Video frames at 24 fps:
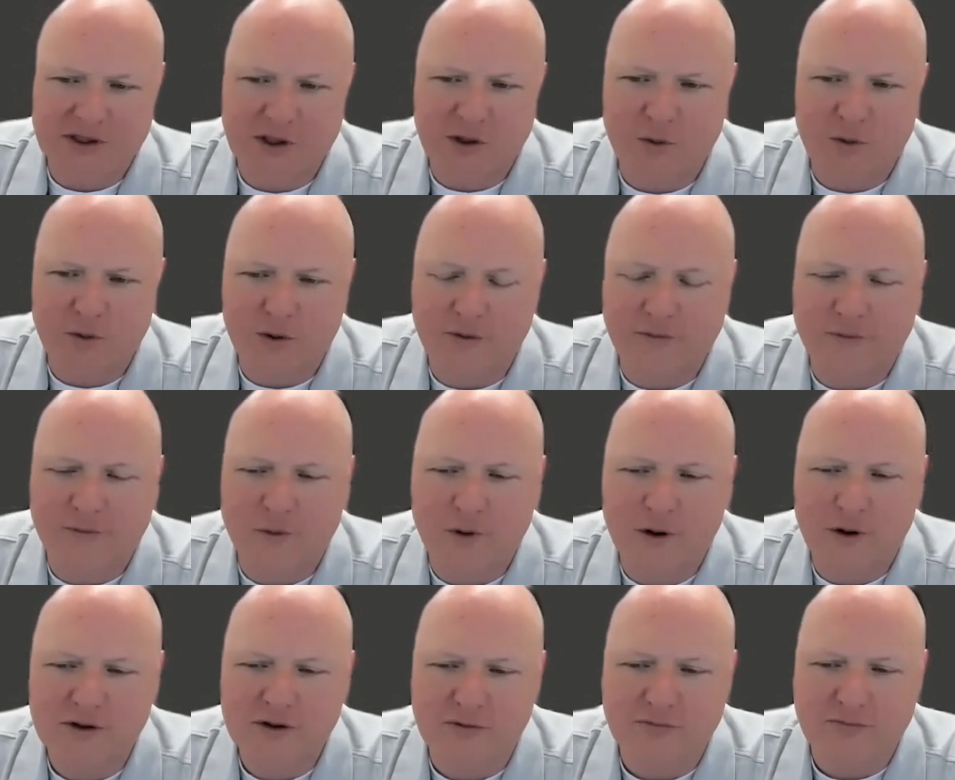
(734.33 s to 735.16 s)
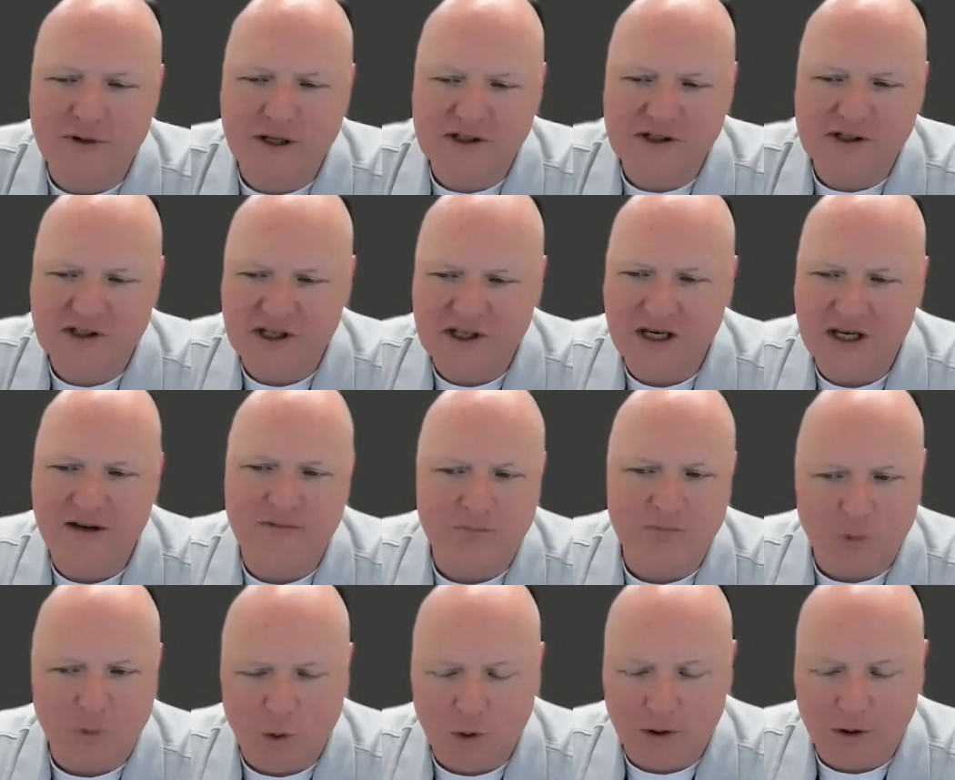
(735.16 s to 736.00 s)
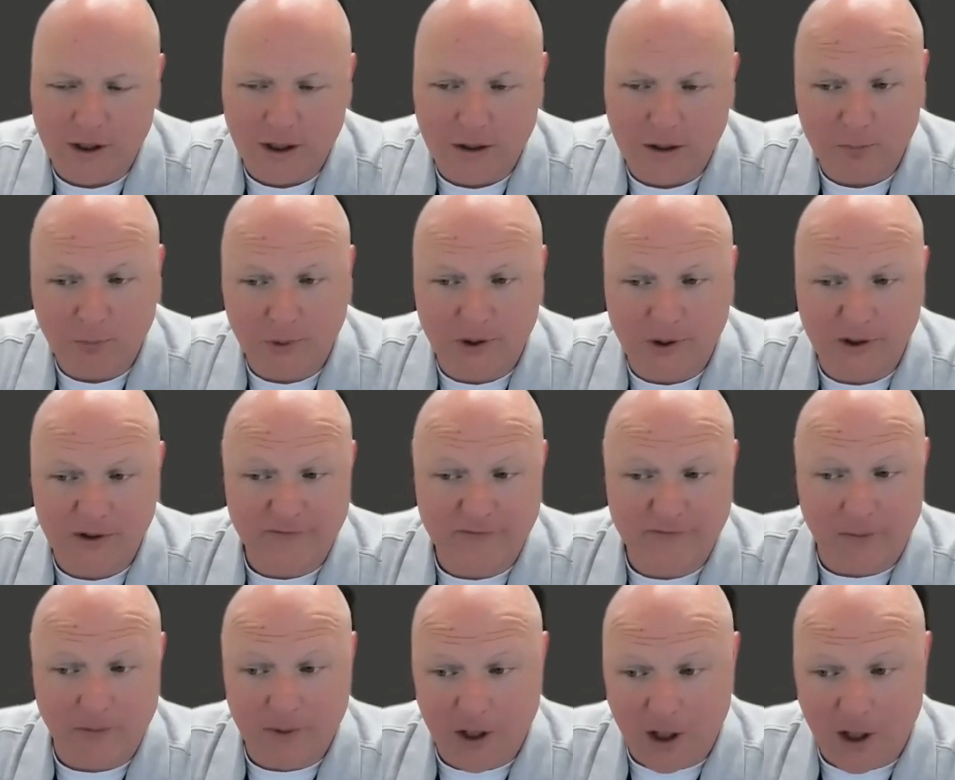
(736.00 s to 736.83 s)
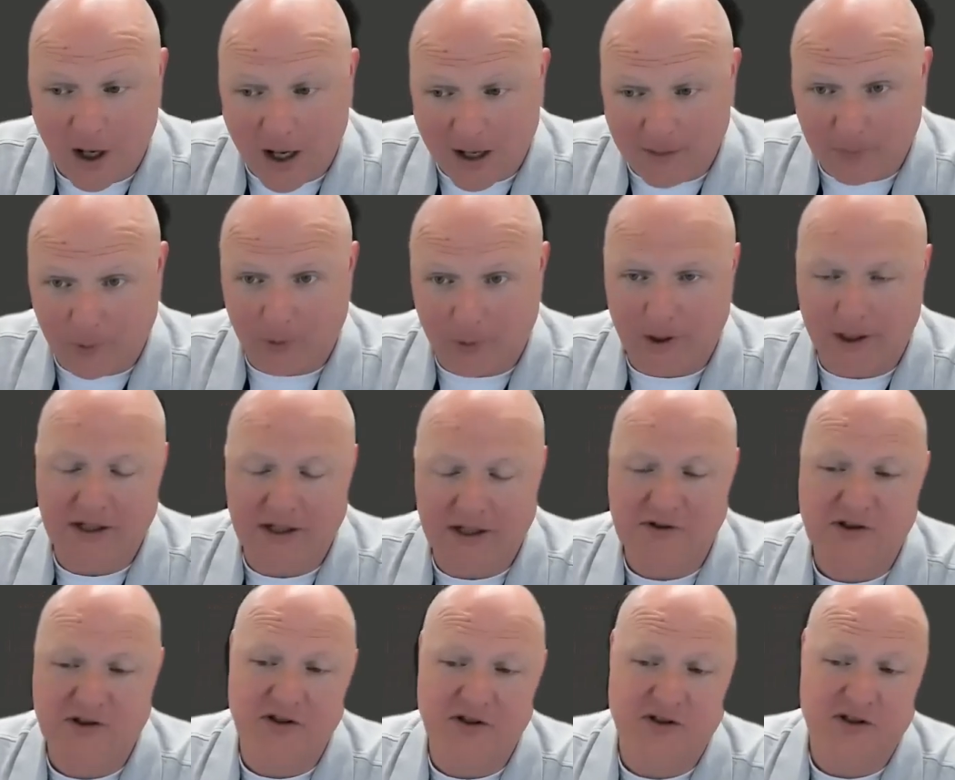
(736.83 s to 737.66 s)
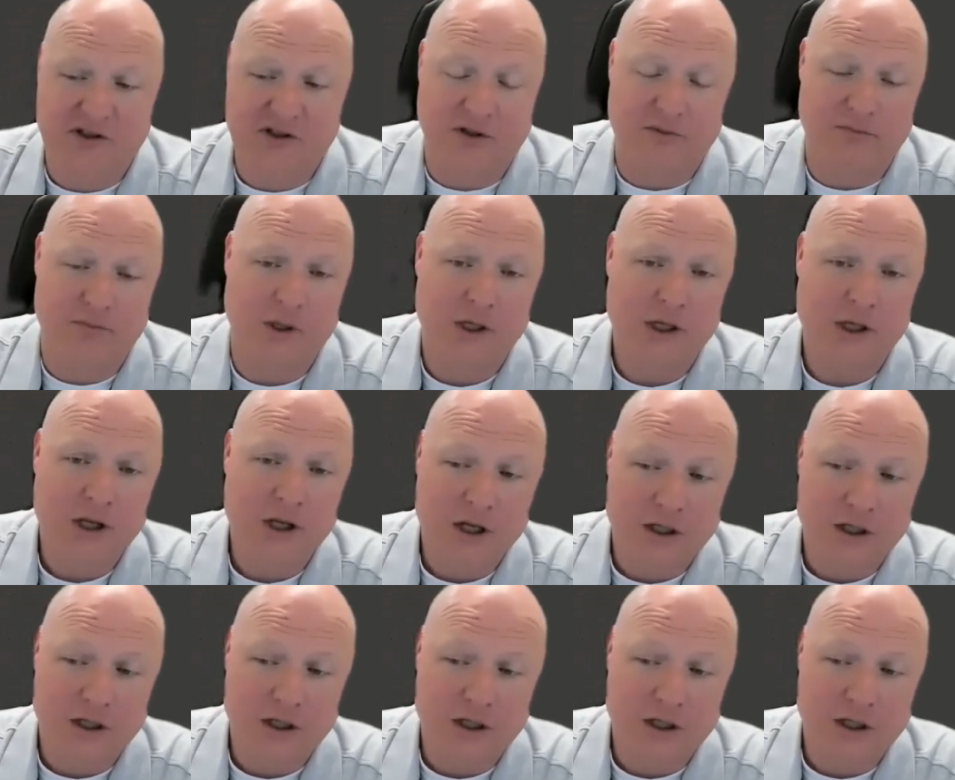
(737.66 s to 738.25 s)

in order for it to receive more input from an operating system